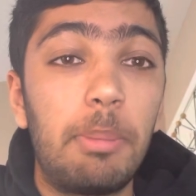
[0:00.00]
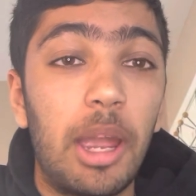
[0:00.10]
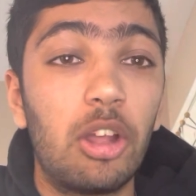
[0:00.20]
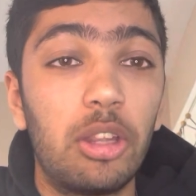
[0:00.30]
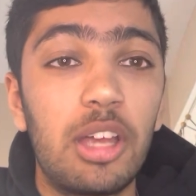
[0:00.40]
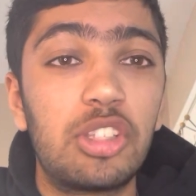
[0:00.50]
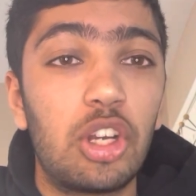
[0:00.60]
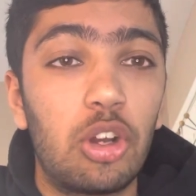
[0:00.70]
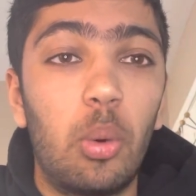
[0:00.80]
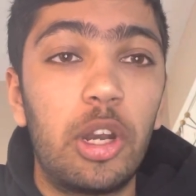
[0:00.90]
parallels
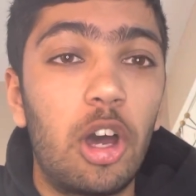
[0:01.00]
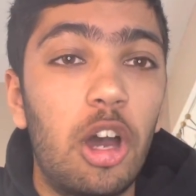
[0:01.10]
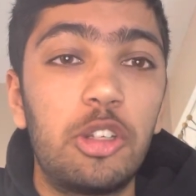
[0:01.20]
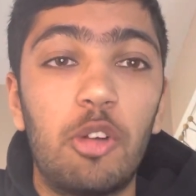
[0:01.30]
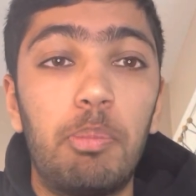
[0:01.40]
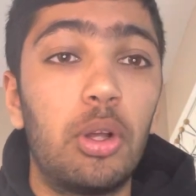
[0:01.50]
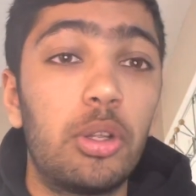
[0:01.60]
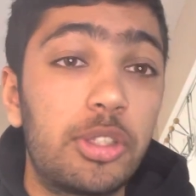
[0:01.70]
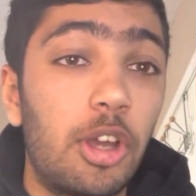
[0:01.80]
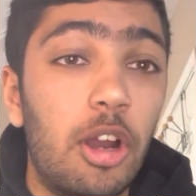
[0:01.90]
that are going on. You have
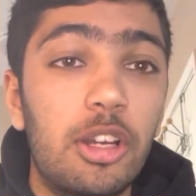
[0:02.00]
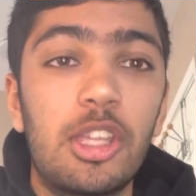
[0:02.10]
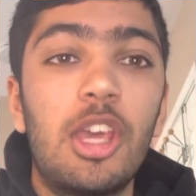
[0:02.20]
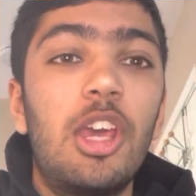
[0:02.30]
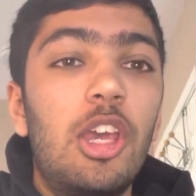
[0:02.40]
pulsars.